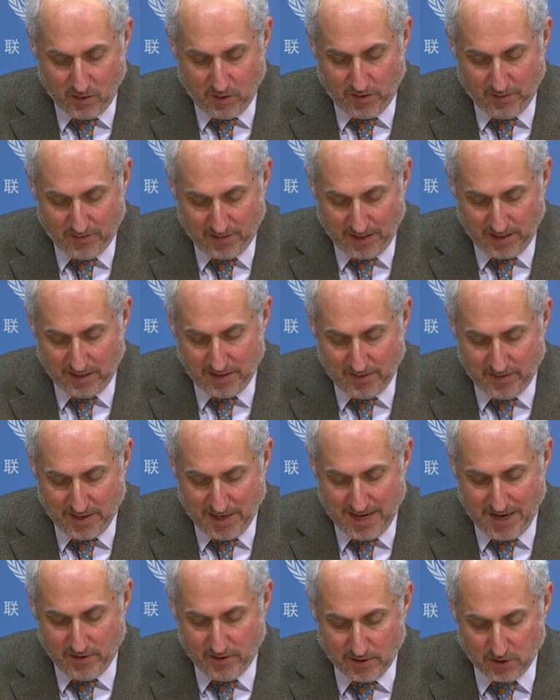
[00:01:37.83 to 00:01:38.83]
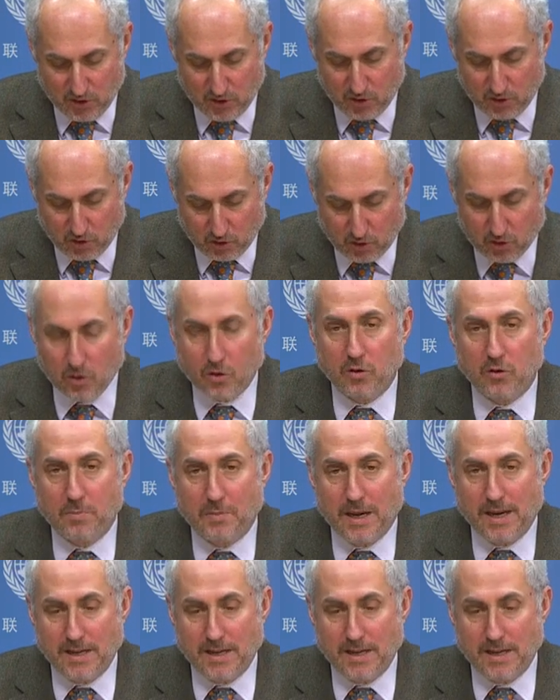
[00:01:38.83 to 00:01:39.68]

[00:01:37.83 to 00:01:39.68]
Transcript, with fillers: or if they live in areas controlled